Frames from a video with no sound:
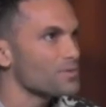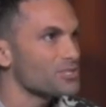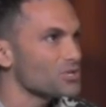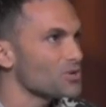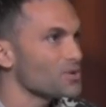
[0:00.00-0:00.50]
of
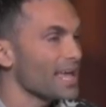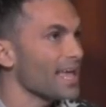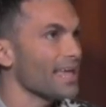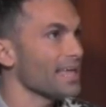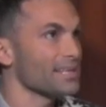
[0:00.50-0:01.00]
return
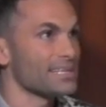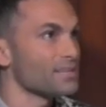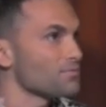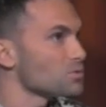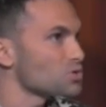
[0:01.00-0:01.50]

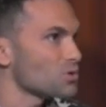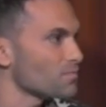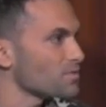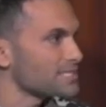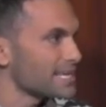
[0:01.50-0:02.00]
in the
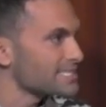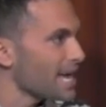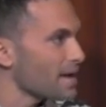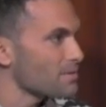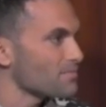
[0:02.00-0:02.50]
future for
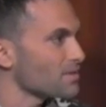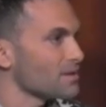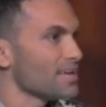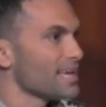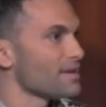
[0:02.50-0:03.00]
daytime if
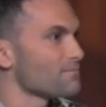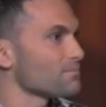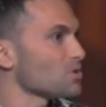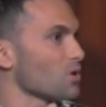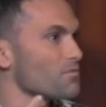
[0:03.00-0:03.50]
the if
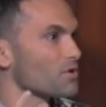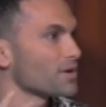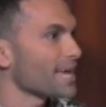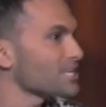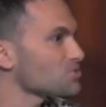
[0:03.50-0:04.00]
you know for
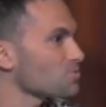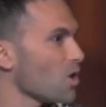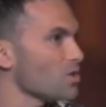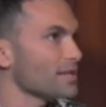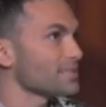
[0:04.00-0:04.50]
a guest
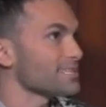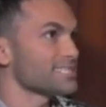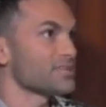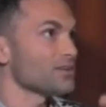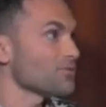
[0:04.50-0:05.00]
role and let's
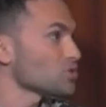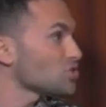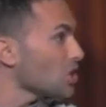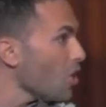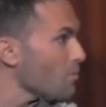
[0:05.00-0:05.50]
see another
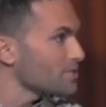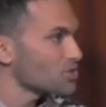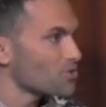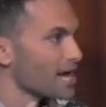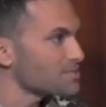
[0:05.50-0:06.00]
soap on
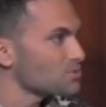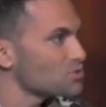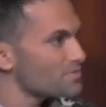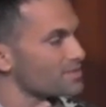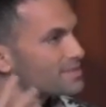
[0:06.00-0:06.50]
General Hospital
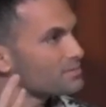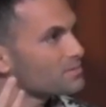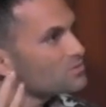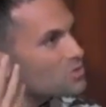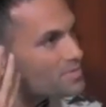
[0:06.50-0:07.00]
do you ever do
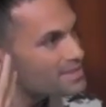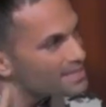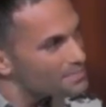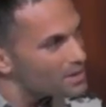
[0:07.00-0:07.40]
you ever think